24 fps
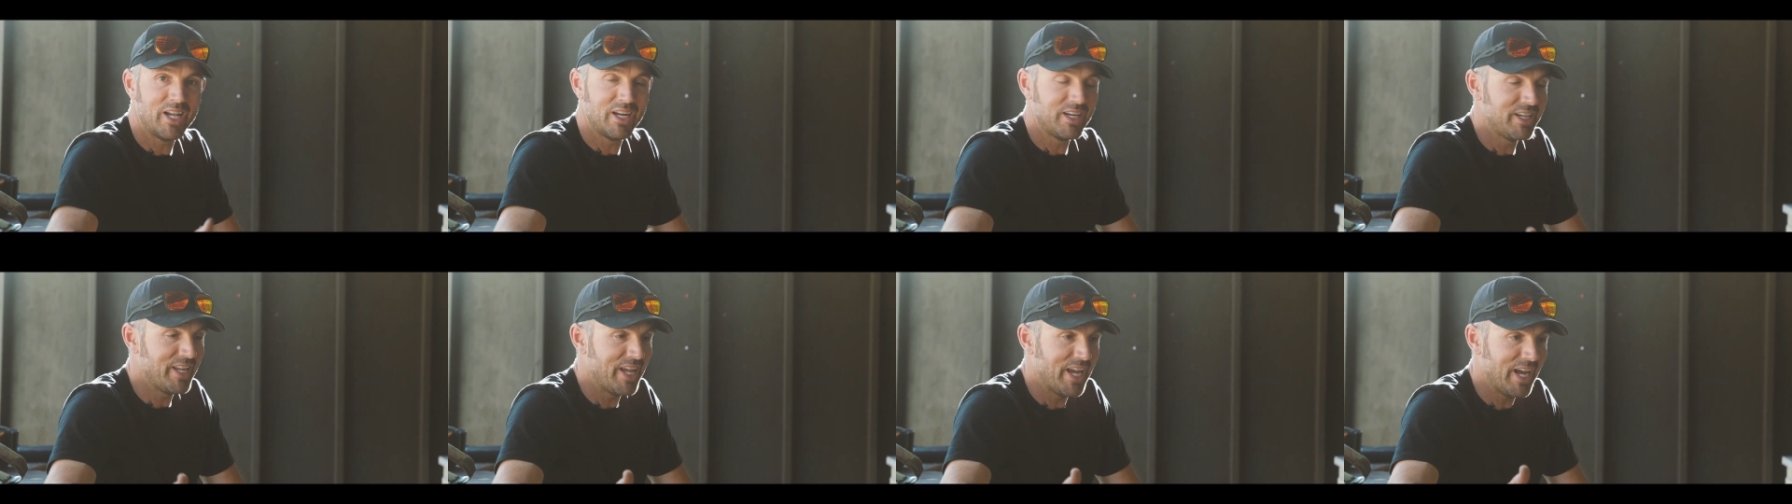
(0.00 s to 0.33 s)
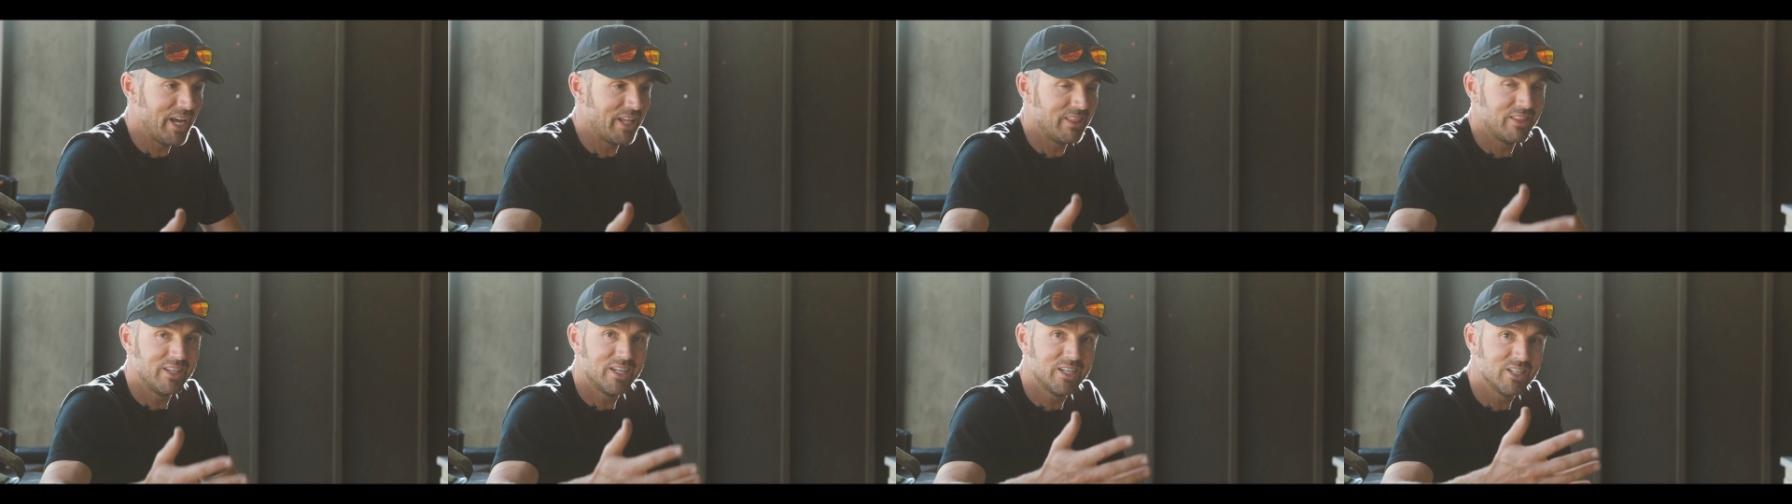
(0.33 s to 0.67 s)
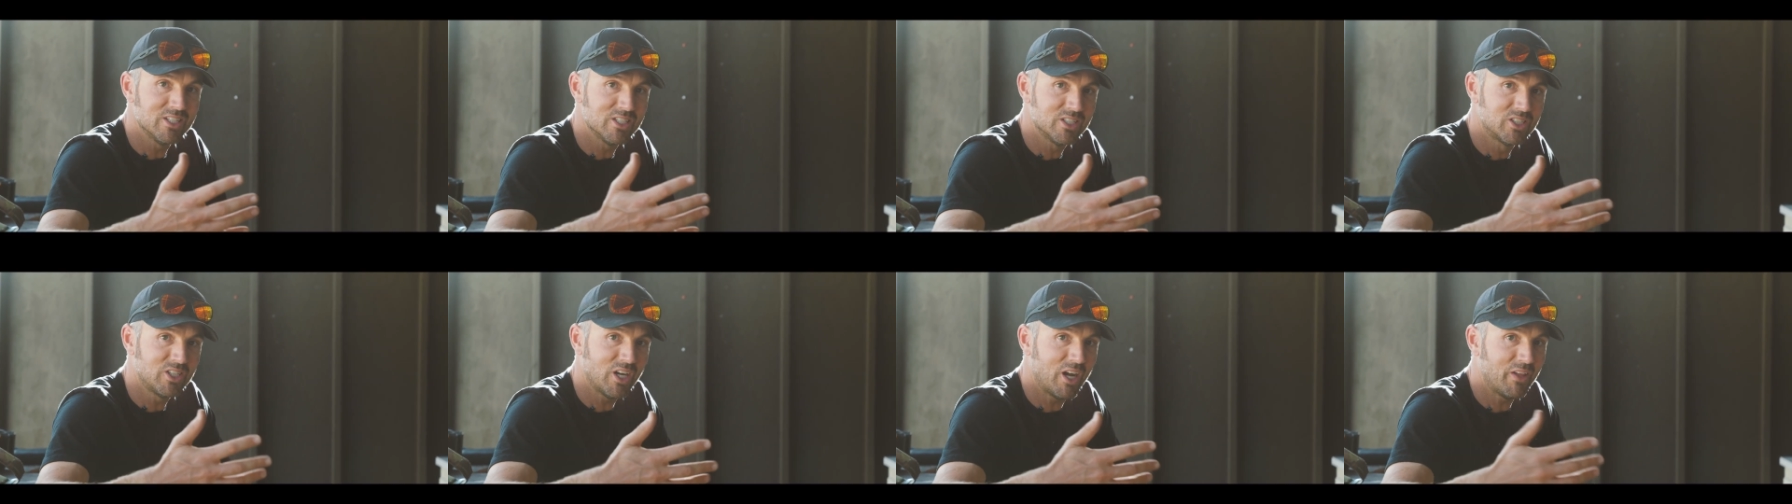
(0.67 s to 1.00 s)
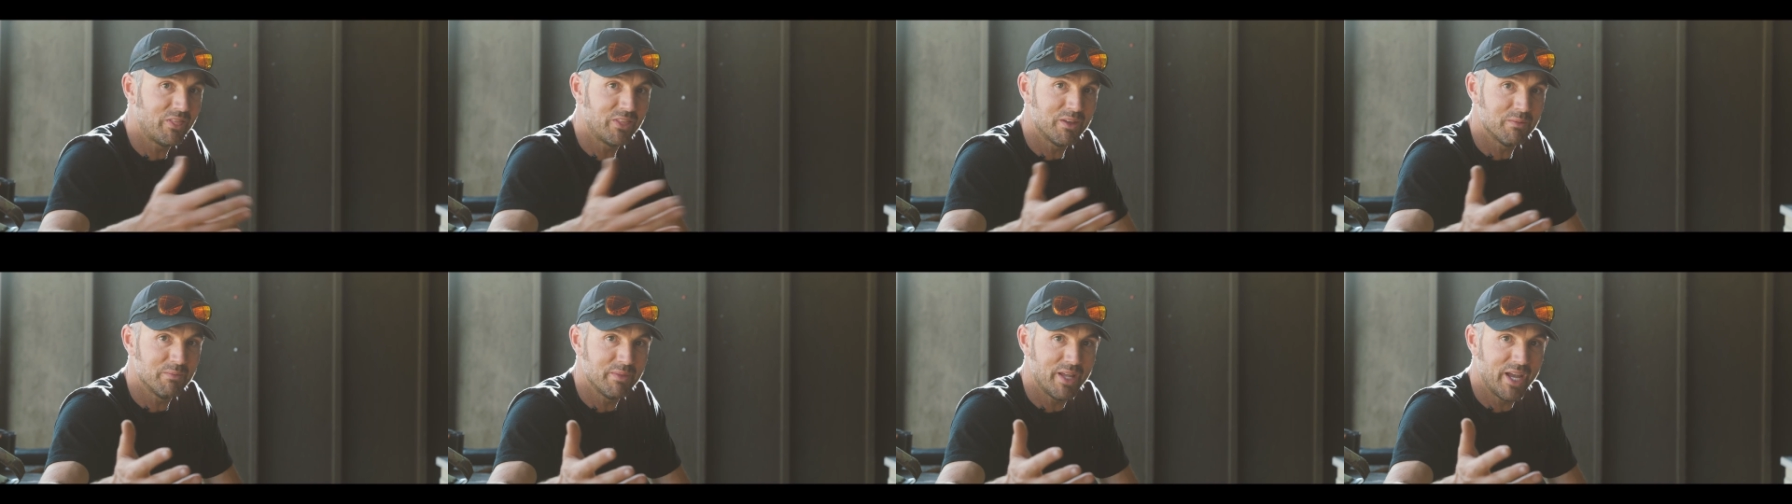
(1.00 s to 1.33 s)
a dad that
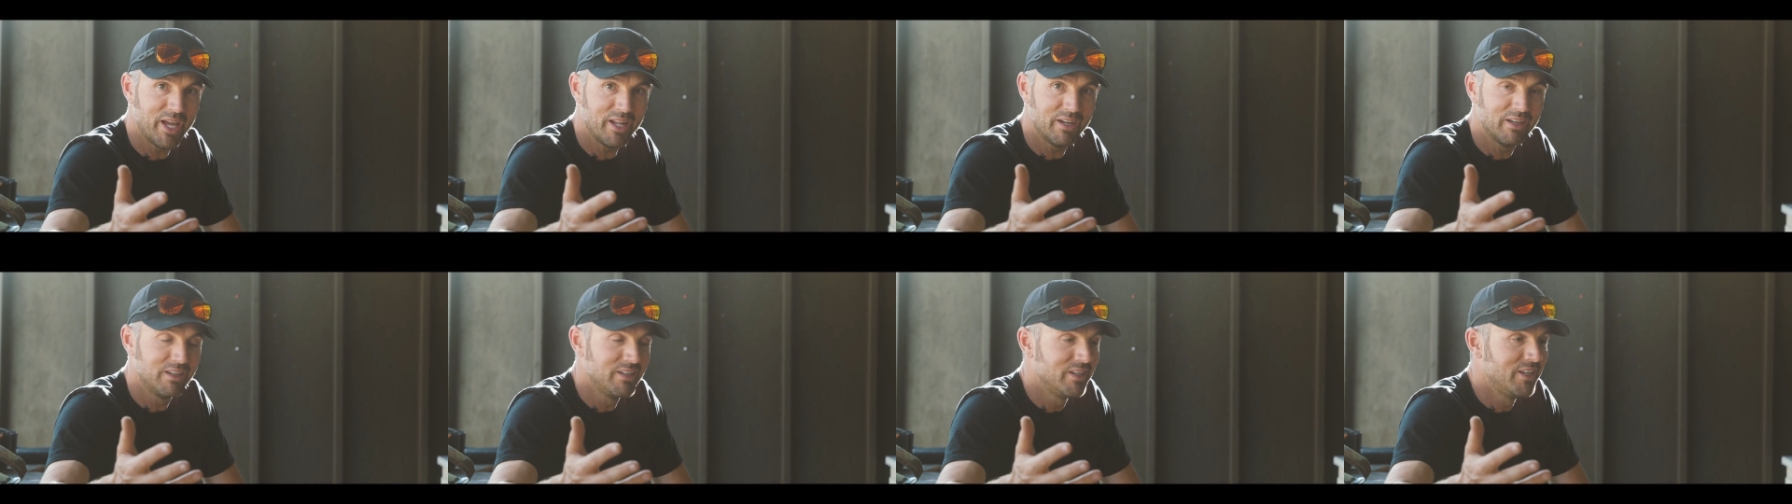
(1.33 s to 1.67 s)
taught them that.